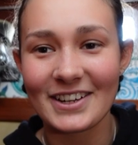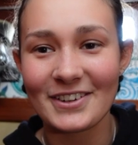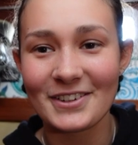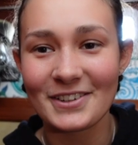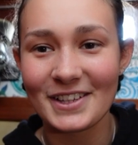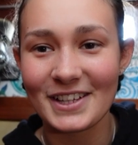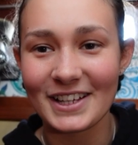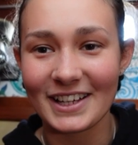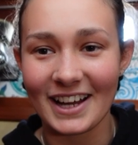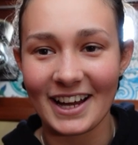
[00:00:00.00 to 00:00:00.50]

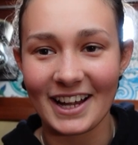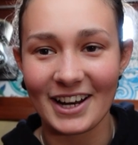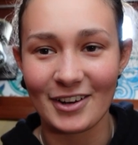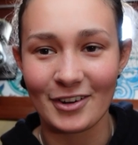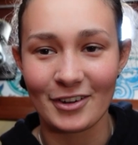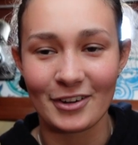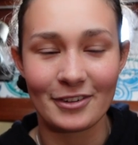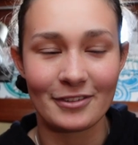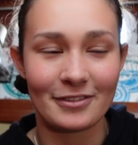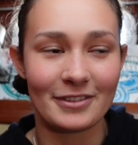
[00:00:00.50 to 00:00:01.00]
call it, I don't
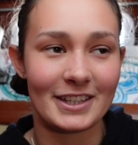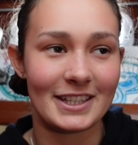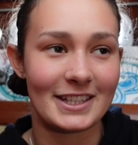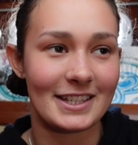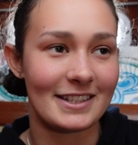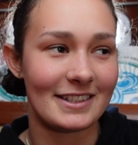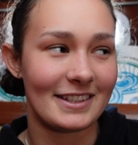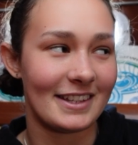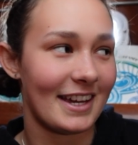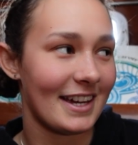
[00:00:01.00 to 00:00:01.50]
know if this
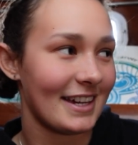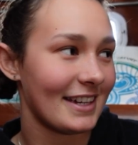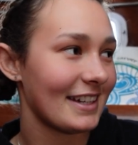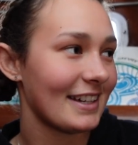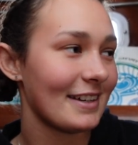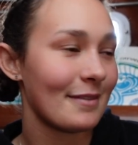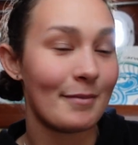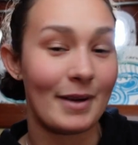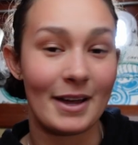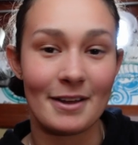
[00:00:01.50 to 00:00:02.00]
is
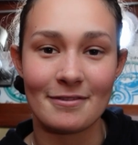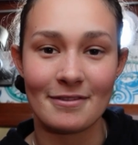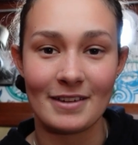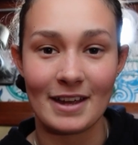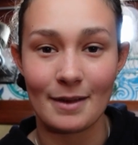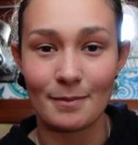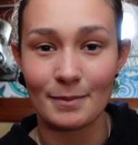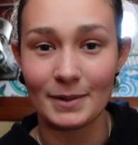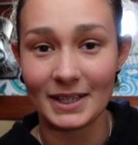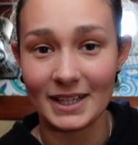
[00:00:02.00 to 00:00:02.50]
like my
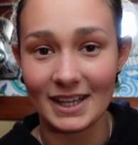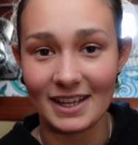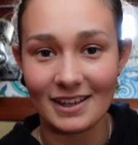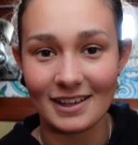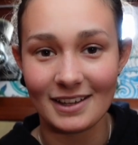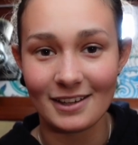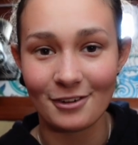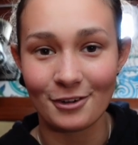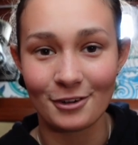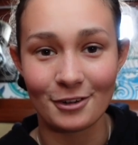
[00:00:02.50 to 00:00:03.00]

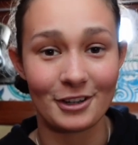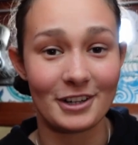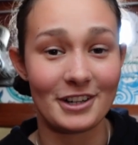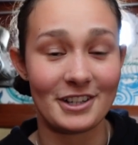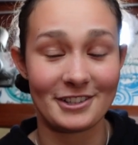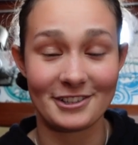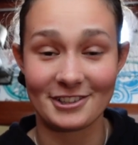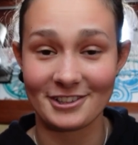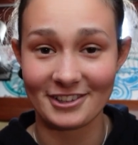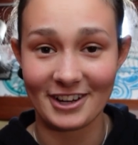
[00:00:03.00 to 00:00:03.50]
family or in
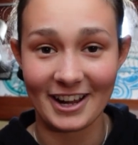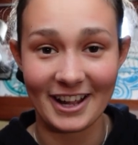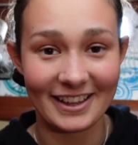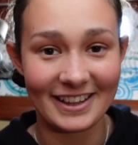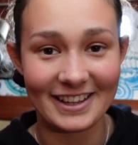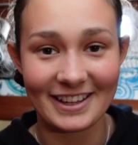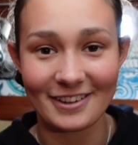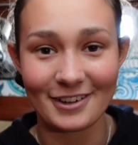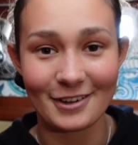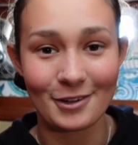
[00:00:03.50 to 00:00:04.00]

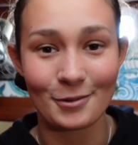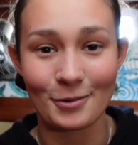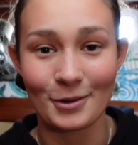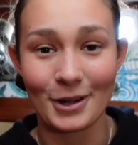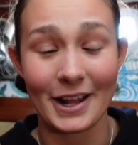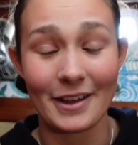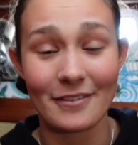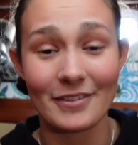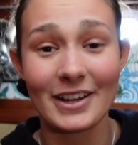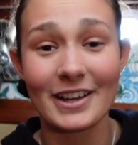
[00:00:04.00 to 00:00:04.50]
Australia or
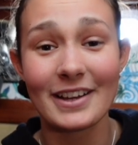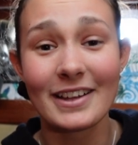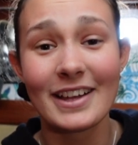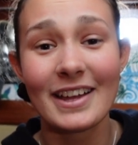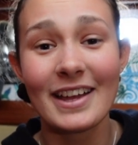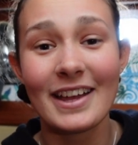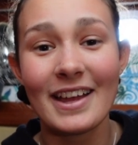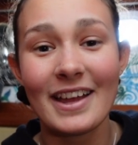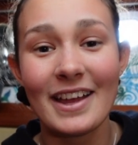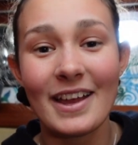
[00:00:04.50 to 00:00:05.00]
whatever,
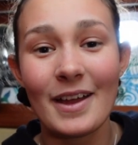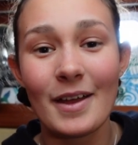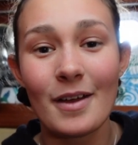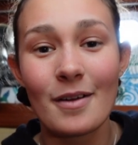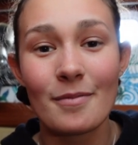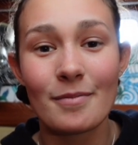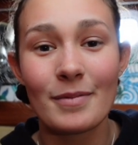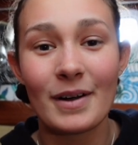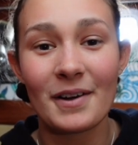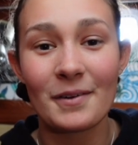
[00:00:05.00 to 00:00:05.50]

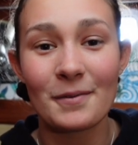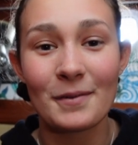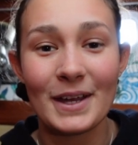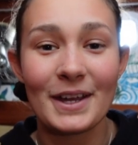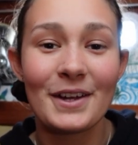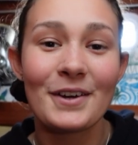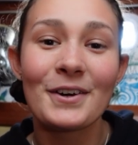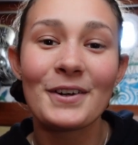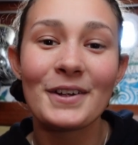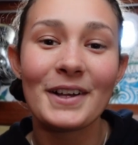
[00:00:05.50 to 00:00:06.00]
but
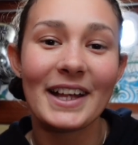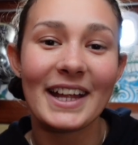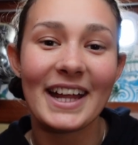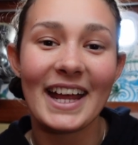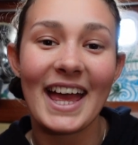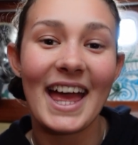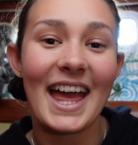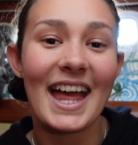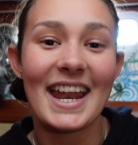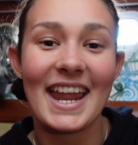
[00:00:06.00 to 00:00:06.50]
we call it
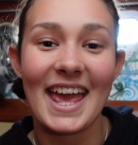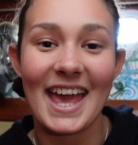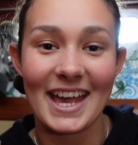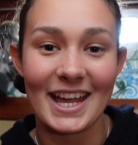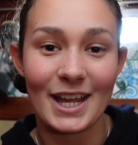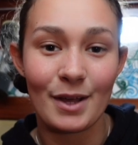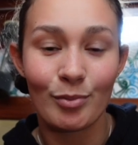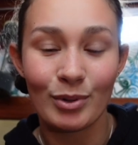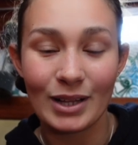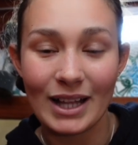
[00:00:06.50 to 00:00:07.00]
an
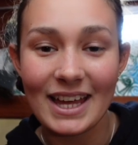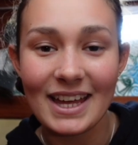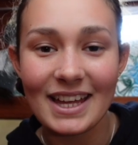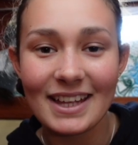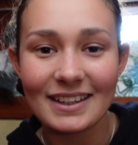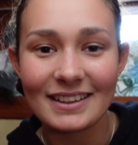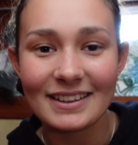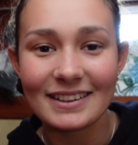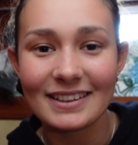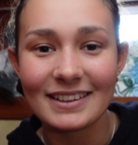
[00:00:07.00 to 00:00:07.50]

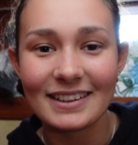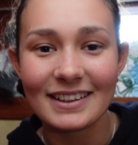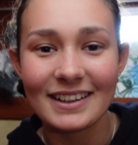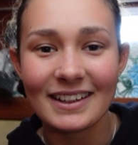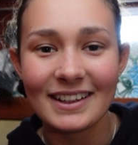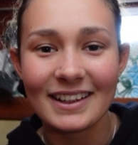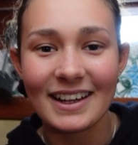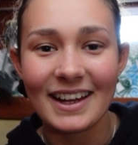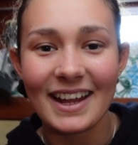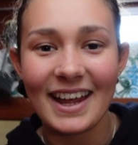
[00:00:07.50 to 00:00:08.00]
eggplant.
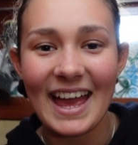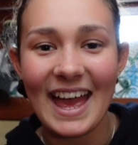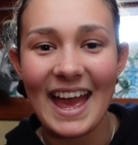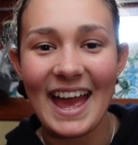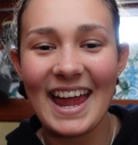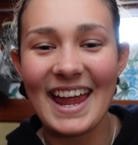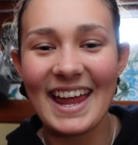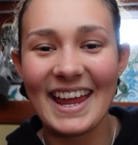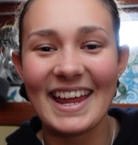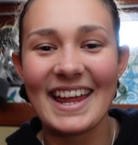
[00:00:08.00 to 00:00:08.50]

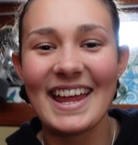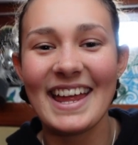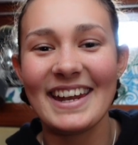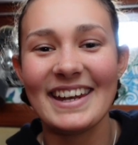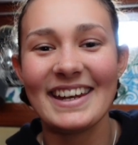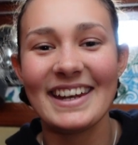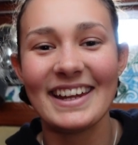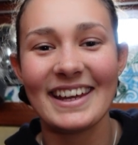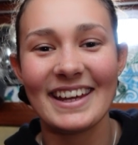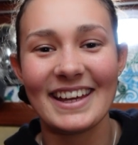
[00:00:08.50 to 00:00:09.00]

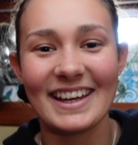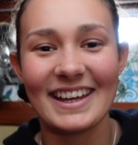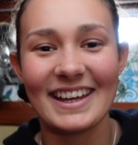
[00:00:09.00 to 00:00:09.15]
And